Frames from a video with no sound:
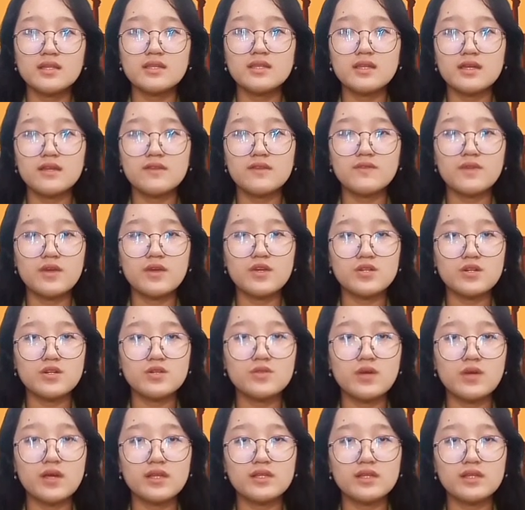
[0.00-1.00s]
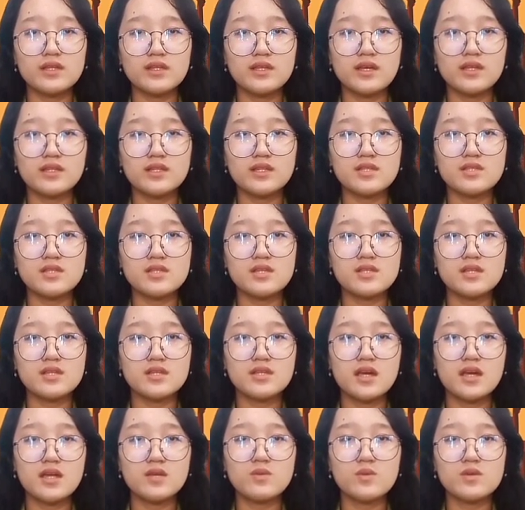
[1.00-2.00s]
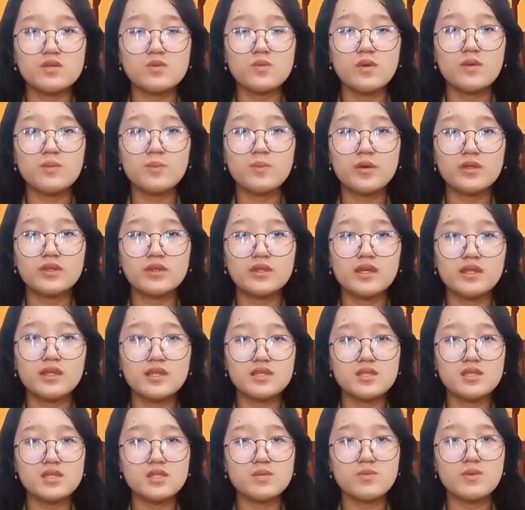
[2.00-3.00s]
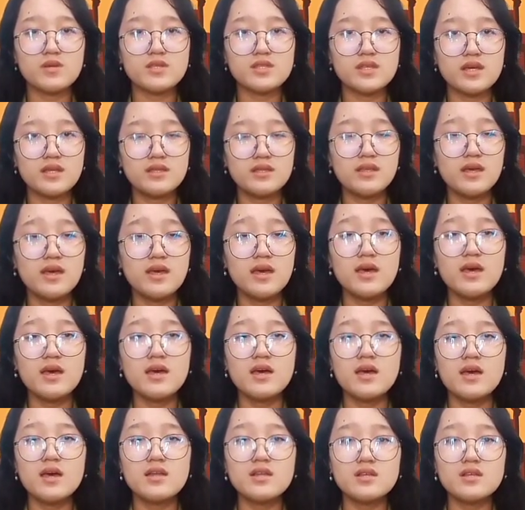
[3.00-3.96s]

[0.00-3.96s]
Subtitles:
The inflation rate in 1969 was 1.96%,